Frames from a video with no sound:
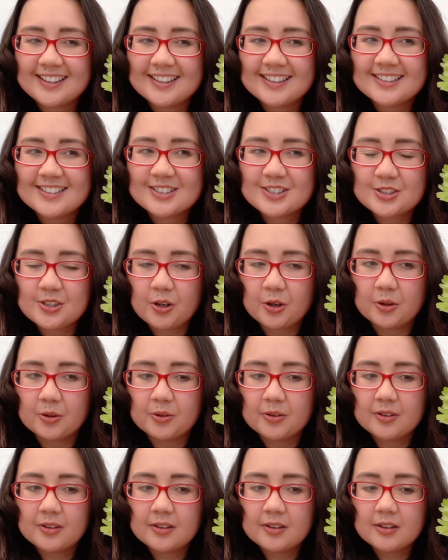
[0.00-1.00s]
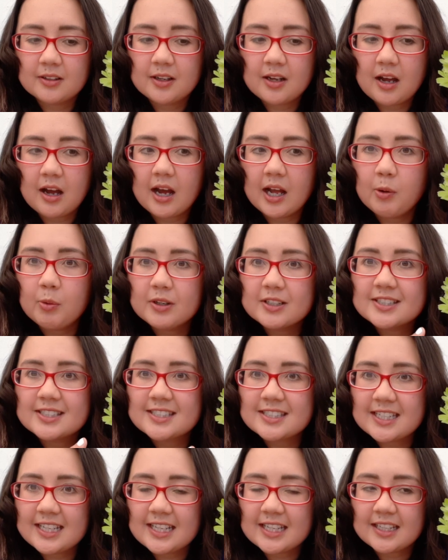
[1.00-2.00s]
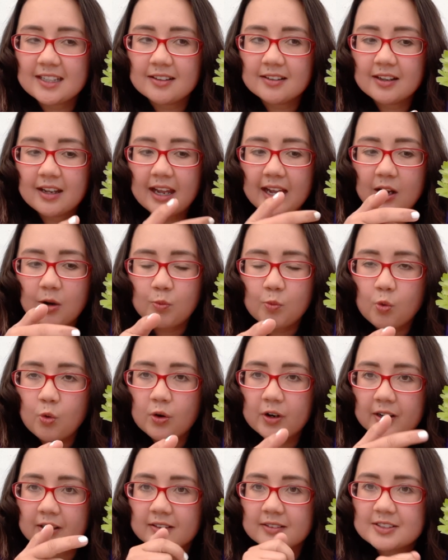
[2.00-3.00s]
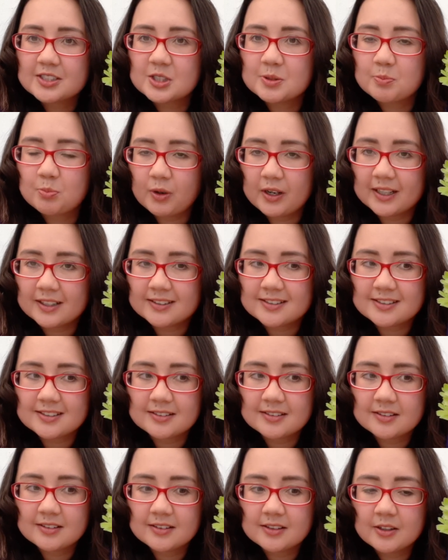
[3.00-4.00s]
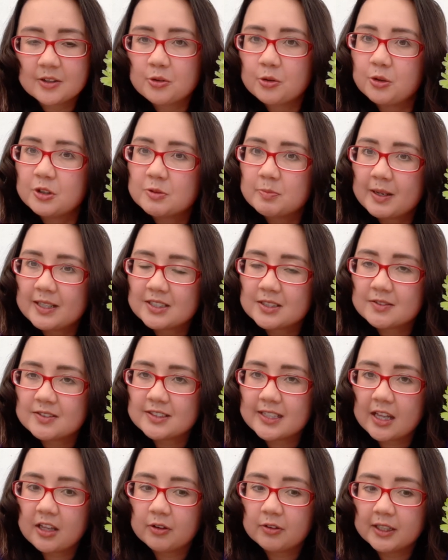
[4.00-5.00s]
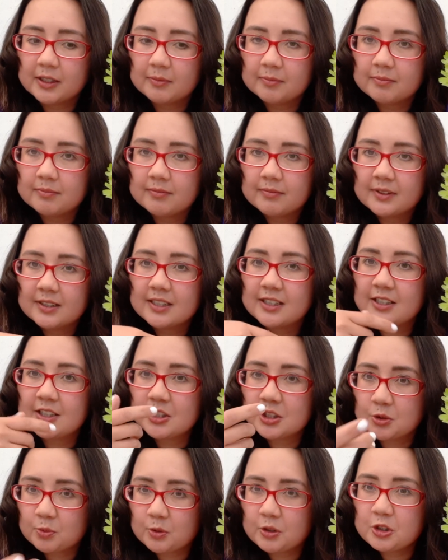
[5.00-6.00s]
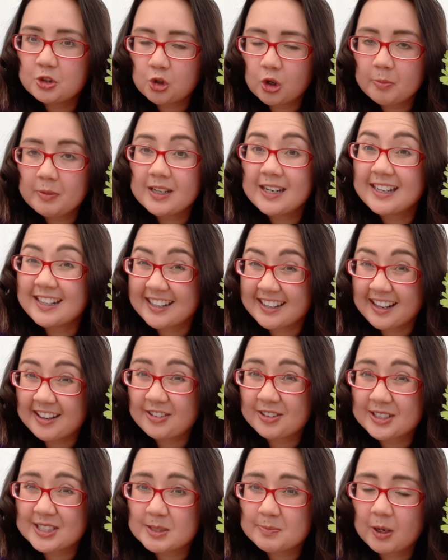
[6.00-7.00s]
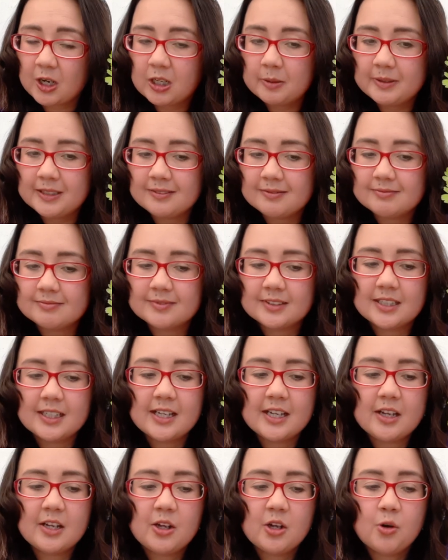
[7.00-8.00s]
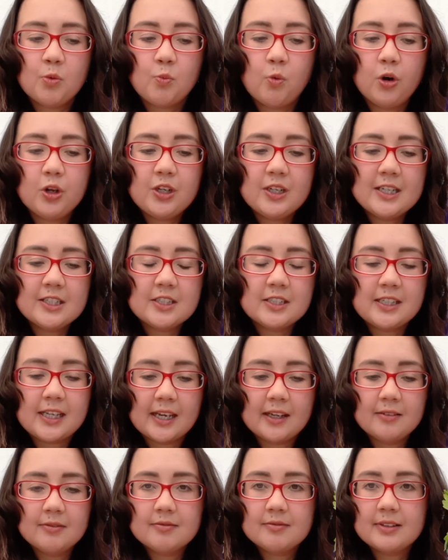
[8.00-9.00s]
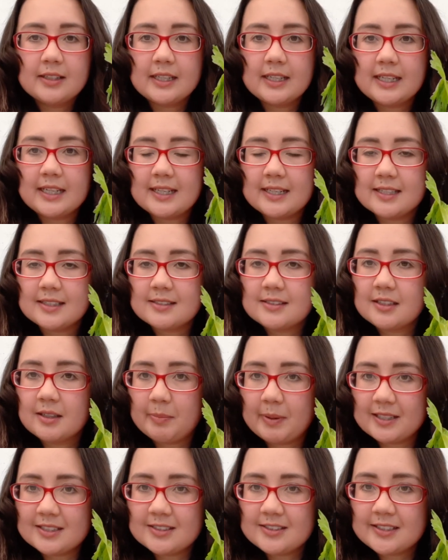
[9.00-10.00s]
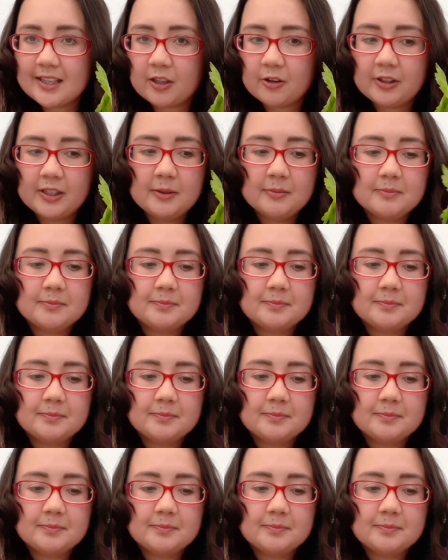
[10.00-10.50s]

So I want to see how water spreads through this piece of celery. Do you want to join me in another experiment? What you need to get is a piece of celery.